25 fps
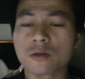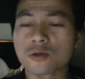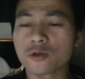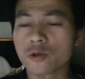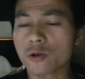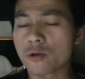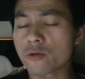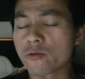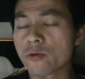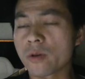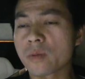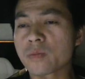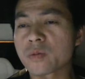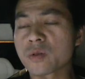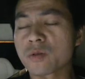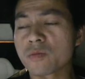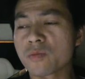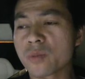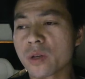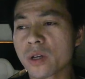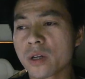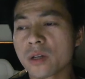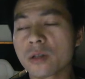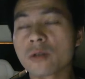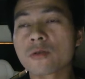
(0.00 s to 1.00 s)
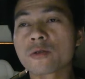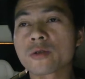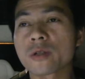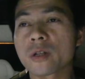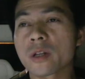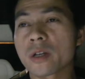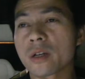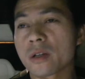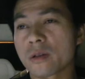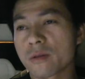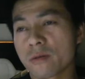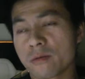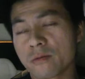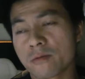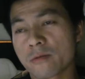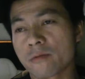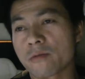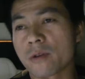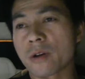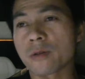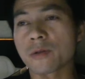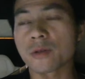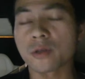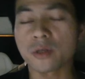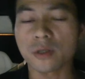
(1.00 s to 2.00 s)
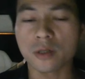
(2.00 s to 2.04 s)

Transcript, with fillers: Short trips will be usually you know, around the